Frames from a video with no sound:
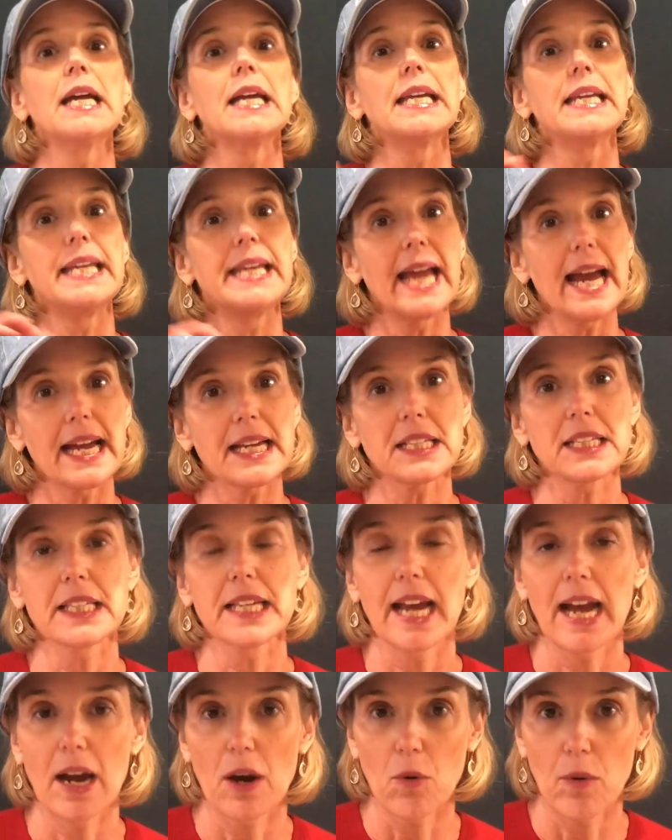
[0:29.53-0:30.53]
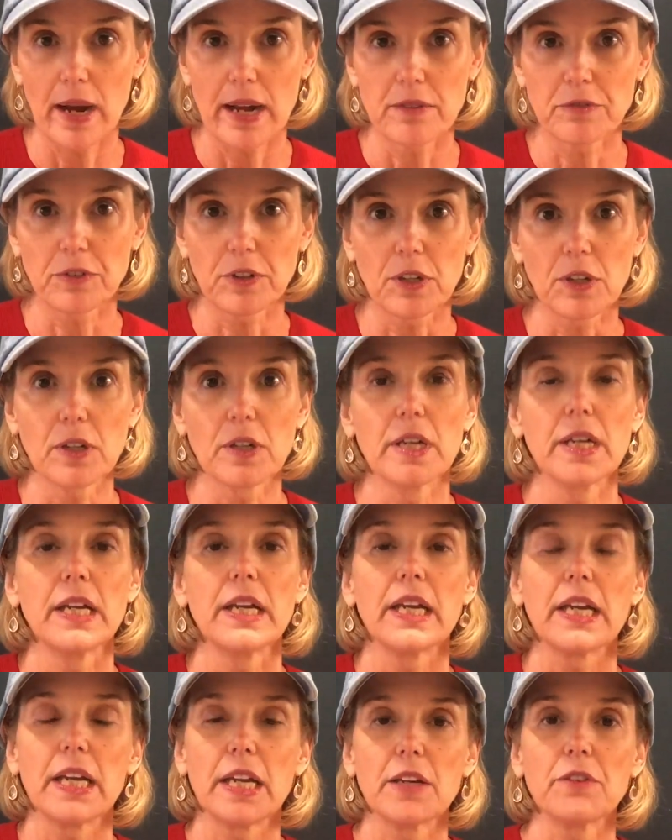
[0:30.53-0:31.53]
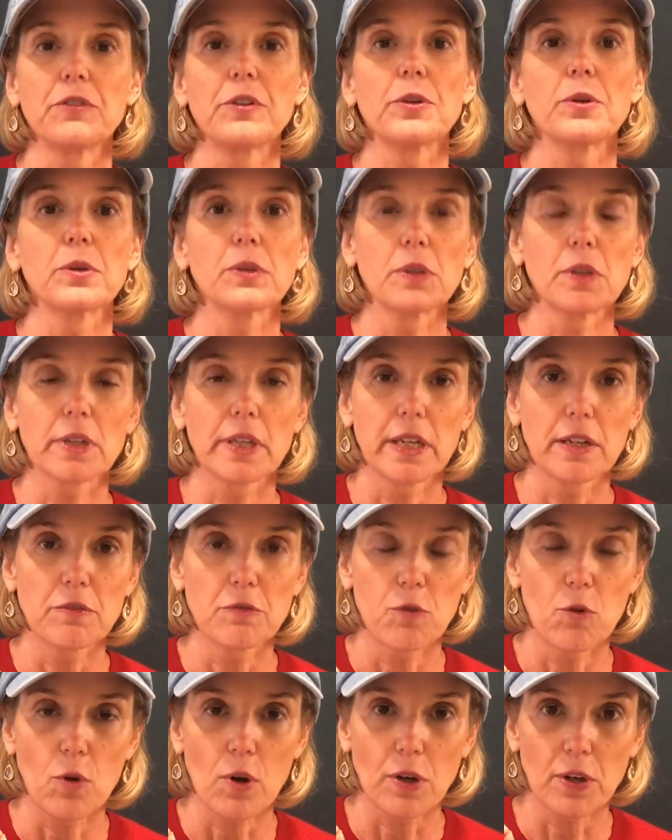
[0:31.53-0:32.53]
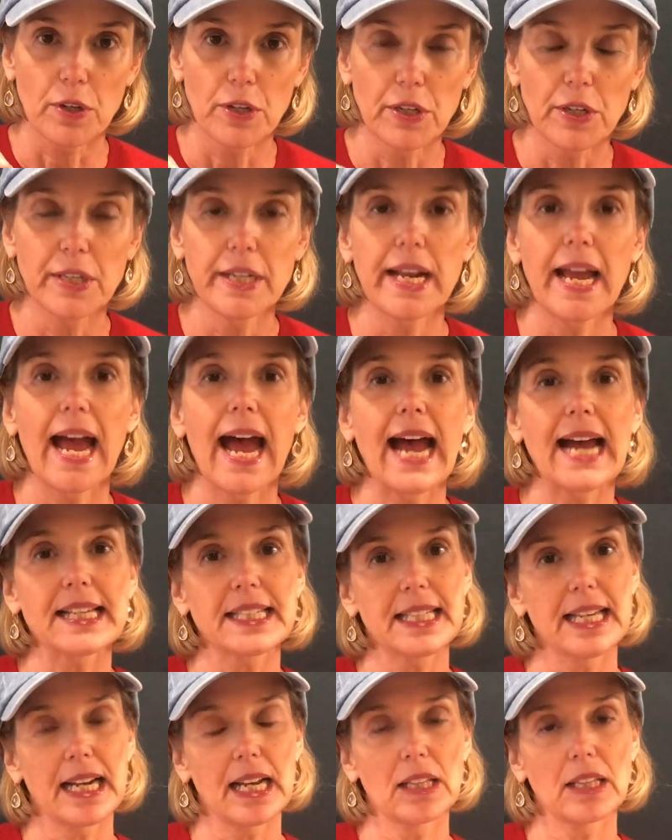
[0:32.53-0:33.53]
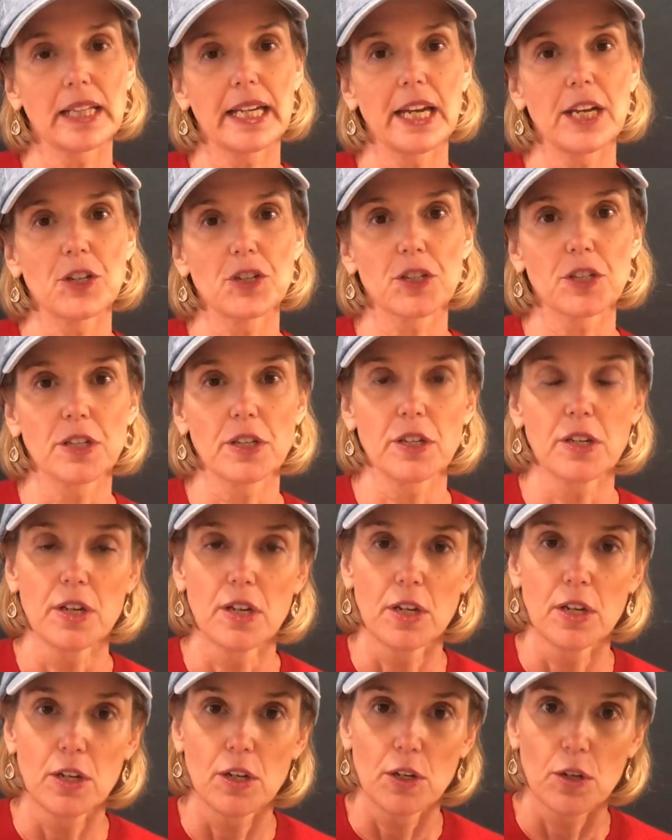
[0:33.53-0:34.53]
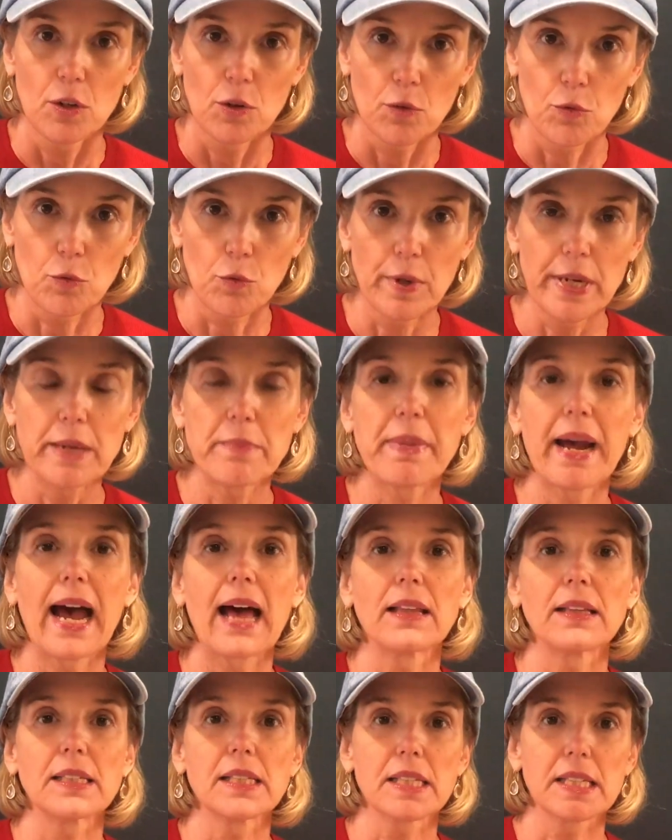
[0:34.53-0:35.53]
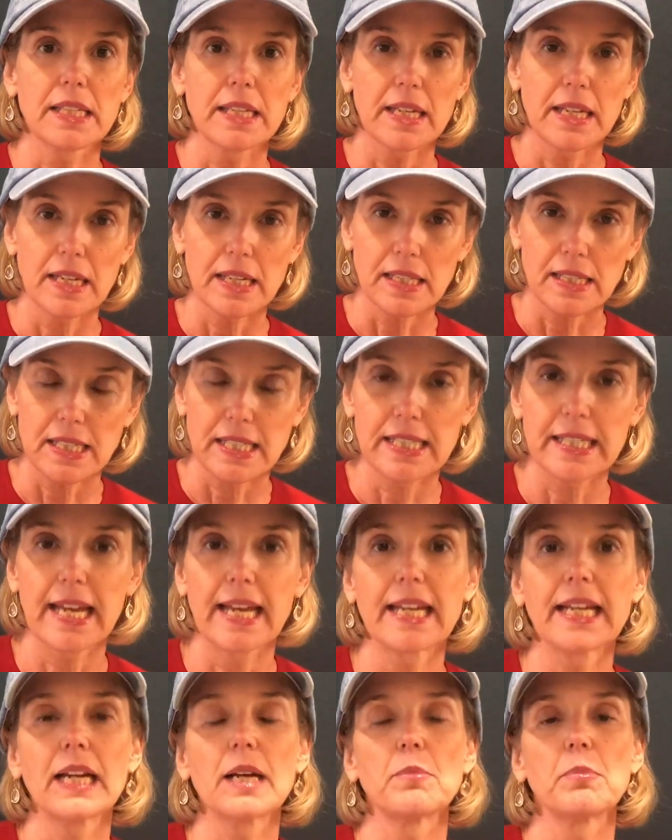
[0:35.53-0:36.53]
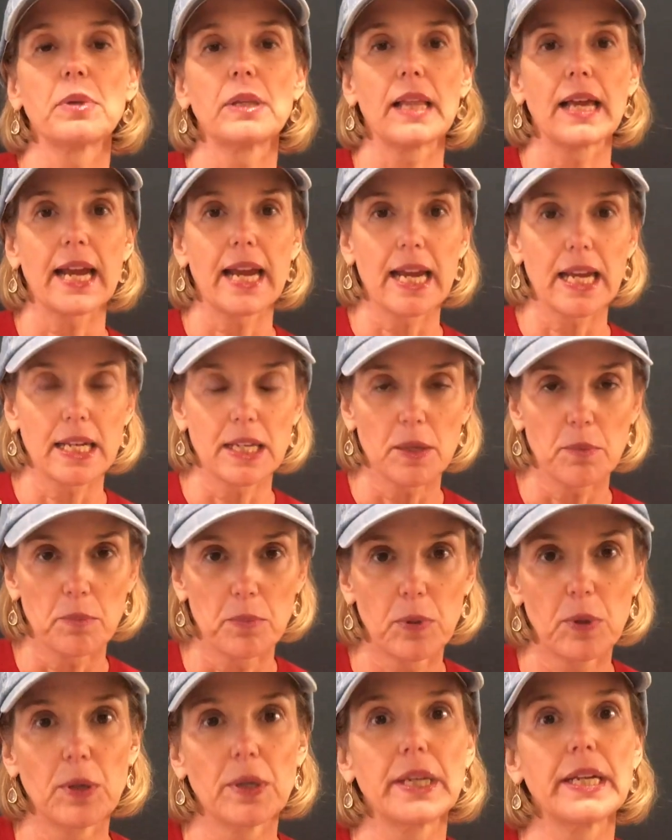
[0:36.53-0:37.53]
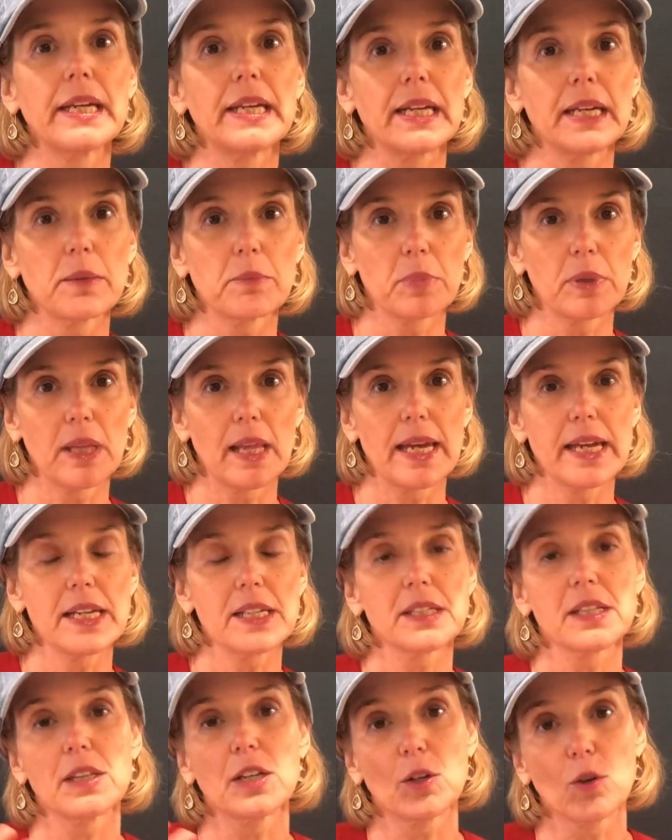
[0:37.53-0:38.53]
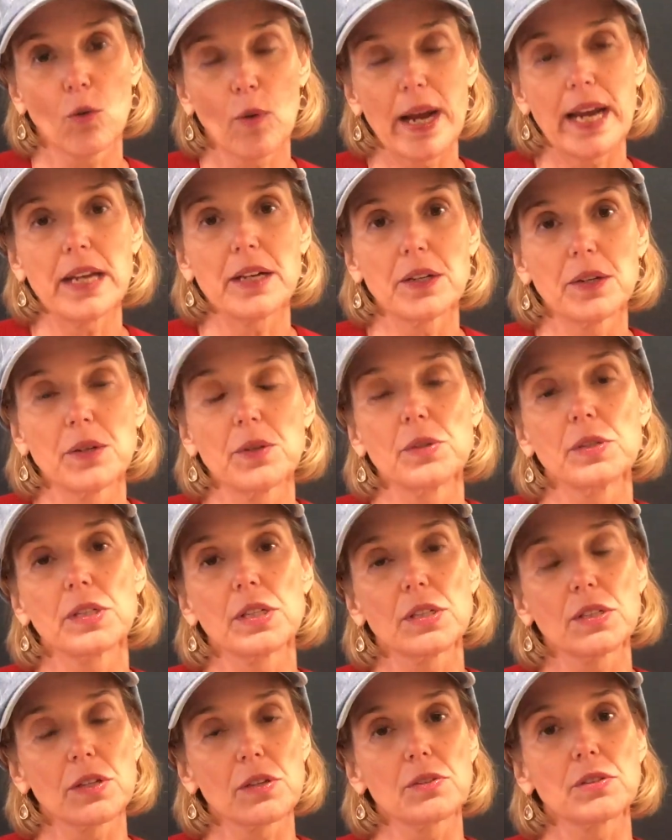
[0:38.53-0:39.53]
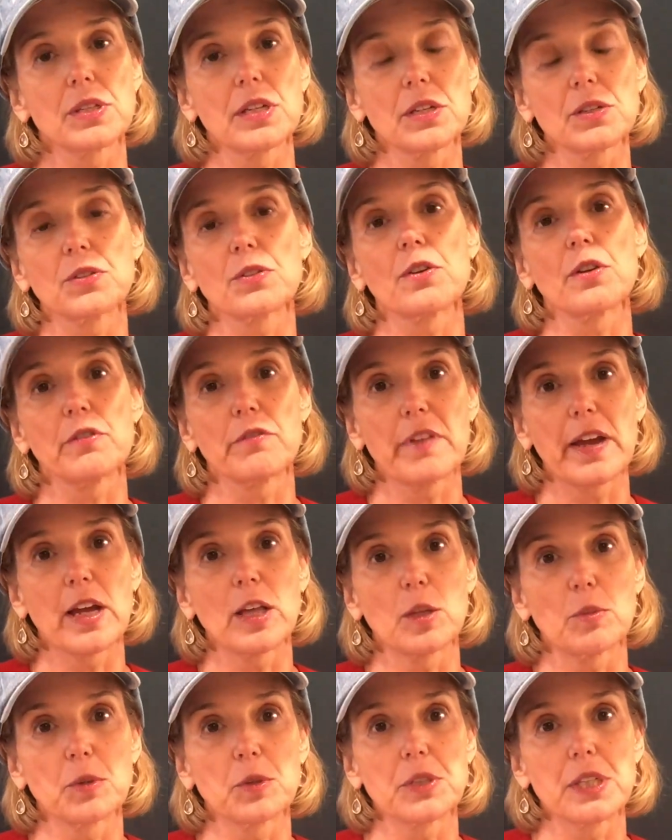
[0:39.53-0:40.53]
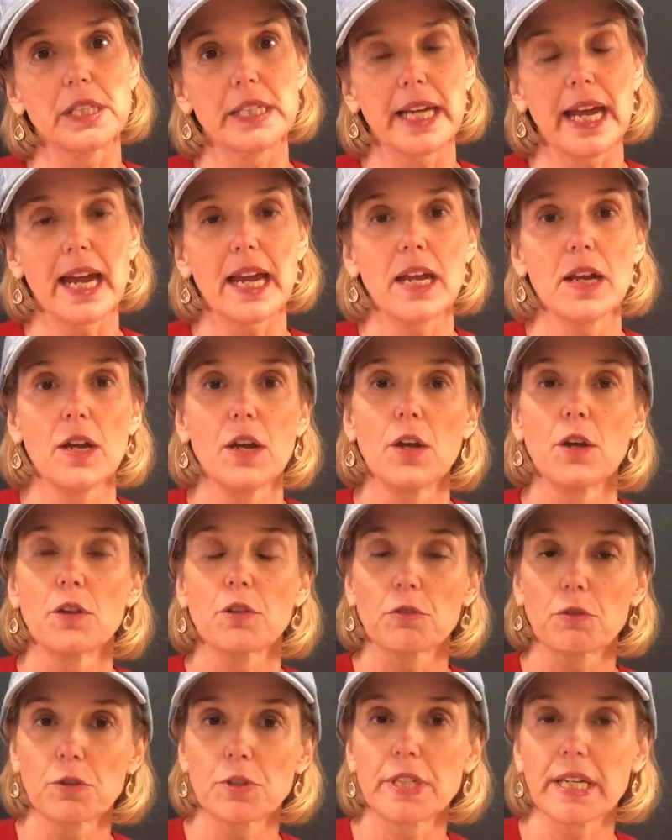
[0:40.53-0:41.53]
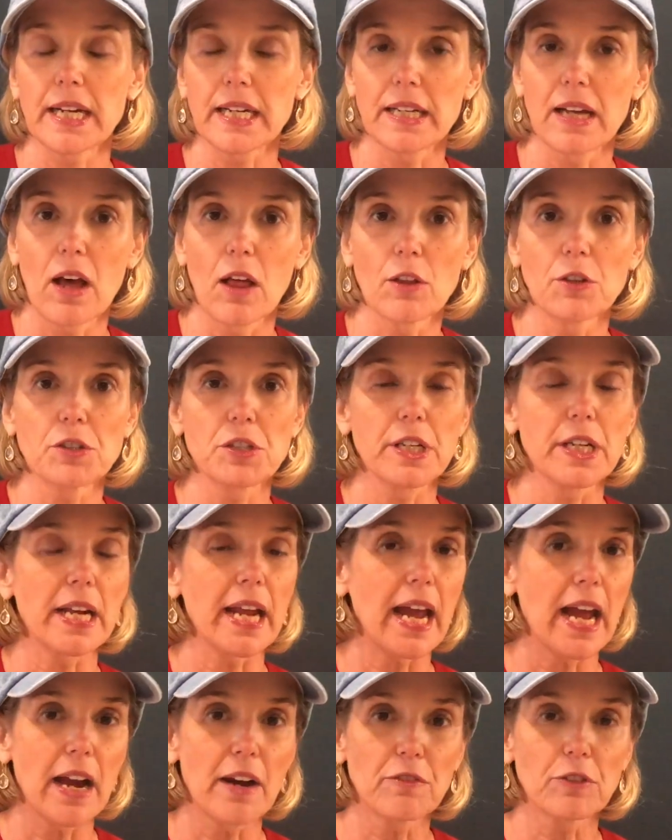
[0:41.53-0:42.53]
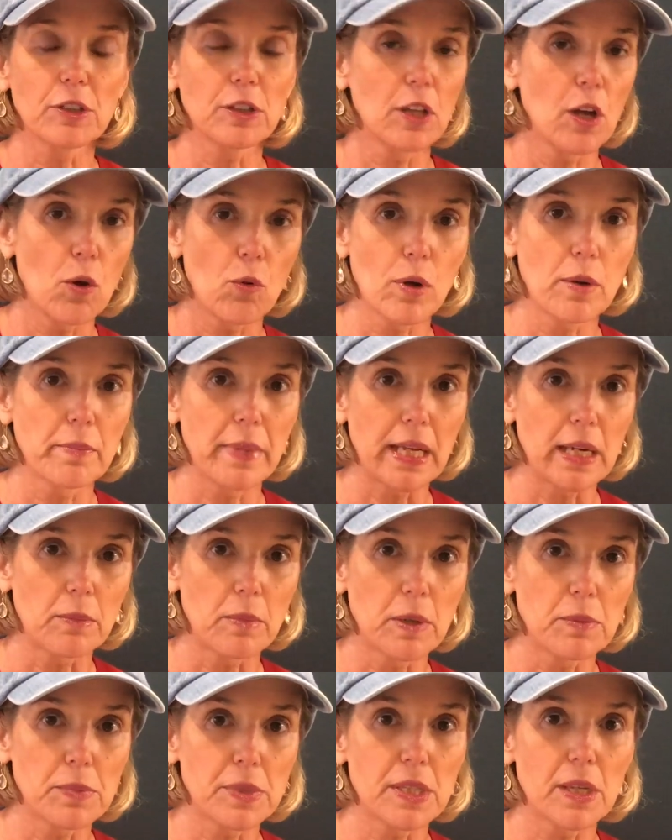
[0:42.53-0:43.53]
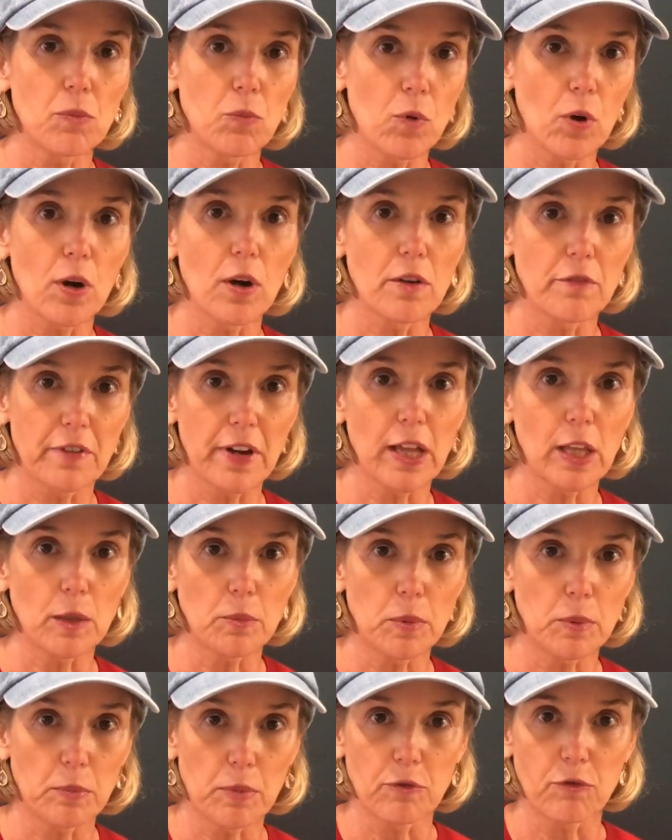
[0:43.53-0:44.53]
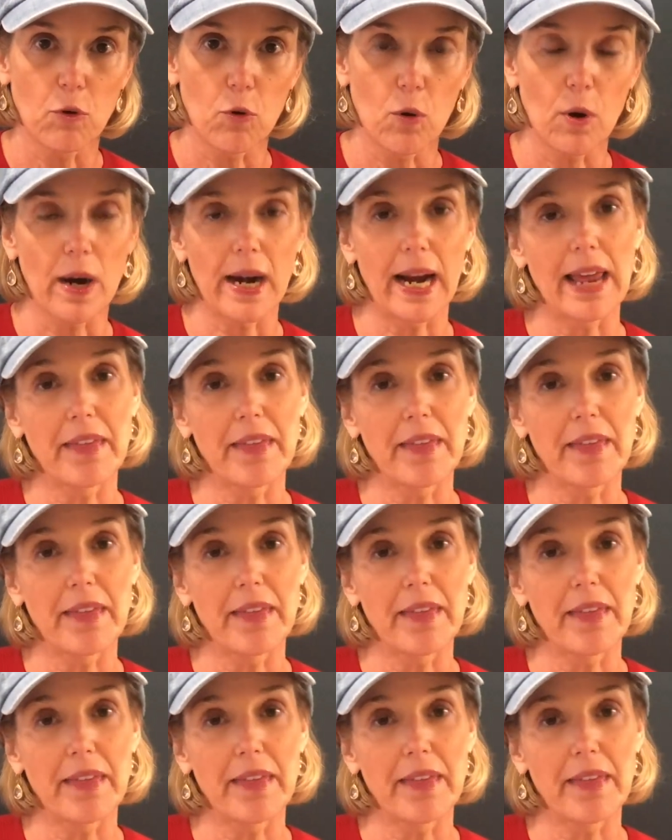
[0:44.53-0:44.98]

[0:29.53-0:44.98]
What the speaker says: Yes, however, if you're looking for good asset allocation, rebalancing, setting a plan, putting it in place, and the great news is those things are available today through technology at ever lower minimums than were available before.